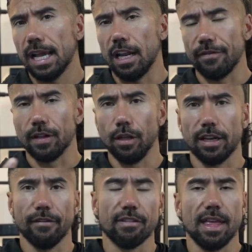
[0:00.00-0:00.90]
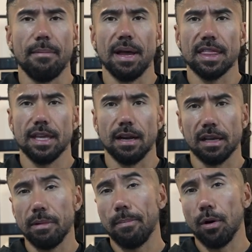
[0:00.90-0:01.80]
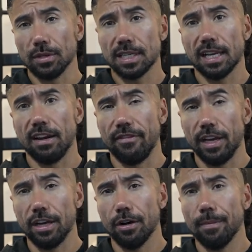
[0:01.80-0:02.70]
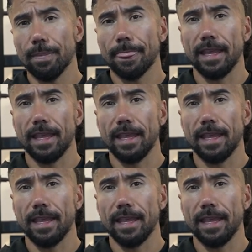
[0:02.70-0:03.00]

And if you're looking for that method, I'm gonna be posting in a video.